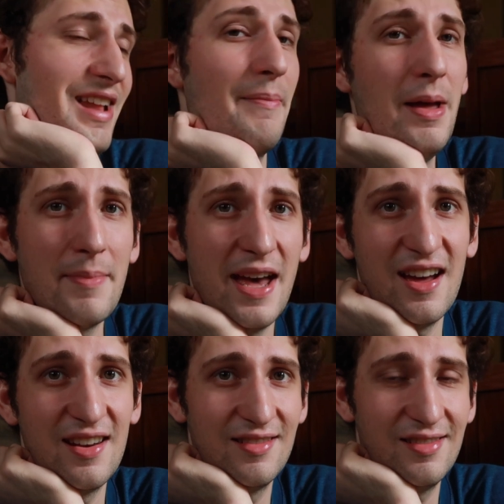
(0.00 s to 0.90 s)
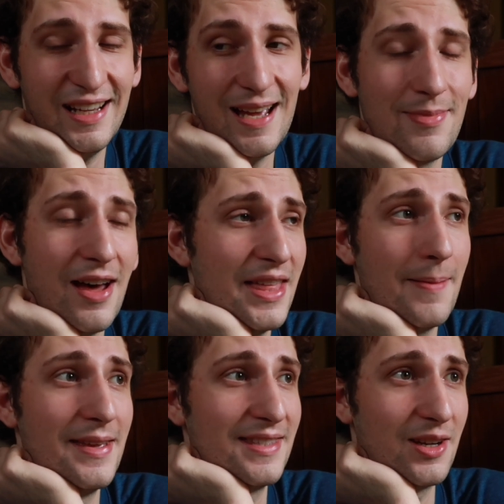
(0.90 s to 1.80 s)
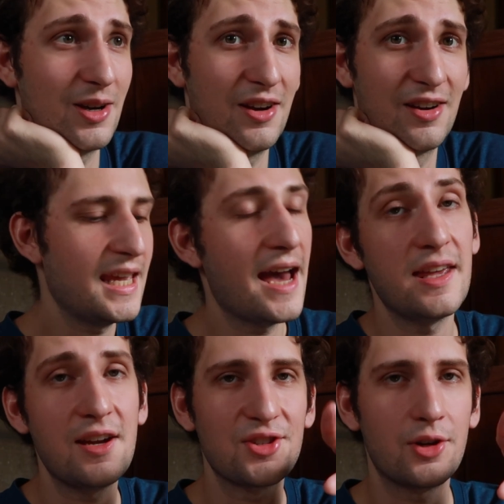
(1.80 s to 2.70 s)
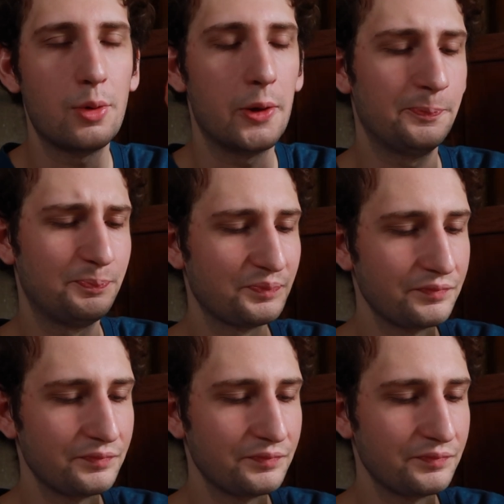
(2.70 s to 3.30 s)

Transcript: I'm not mad. Like, I'm not that pissed at her. Yeah, here's the quote.